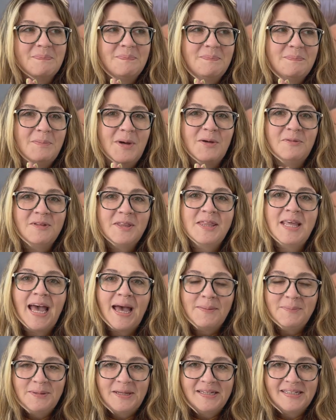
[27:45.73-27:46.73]
But with
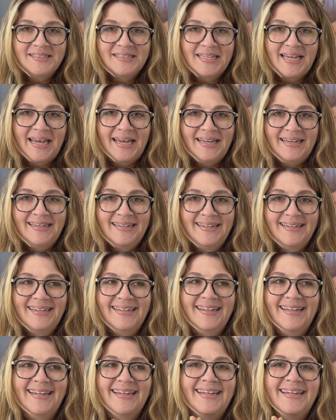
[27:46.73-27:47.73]
that being said,
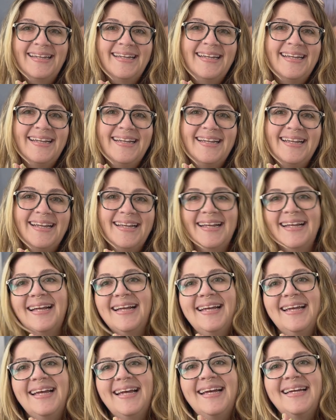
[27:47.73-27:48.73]

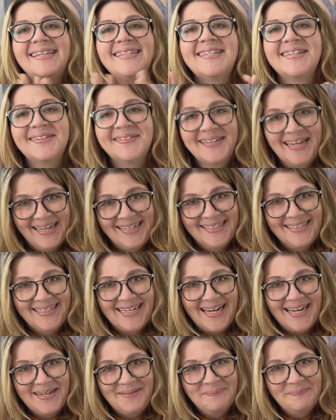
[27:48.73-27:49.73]
until next
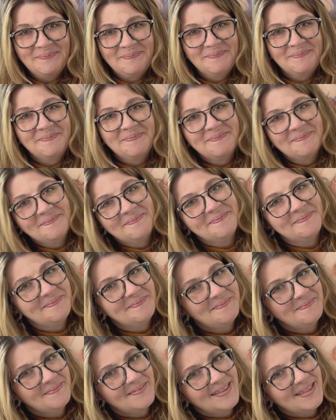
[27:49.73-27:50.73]
time,
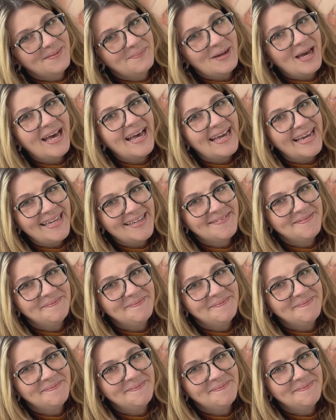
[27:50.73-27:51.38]
bye.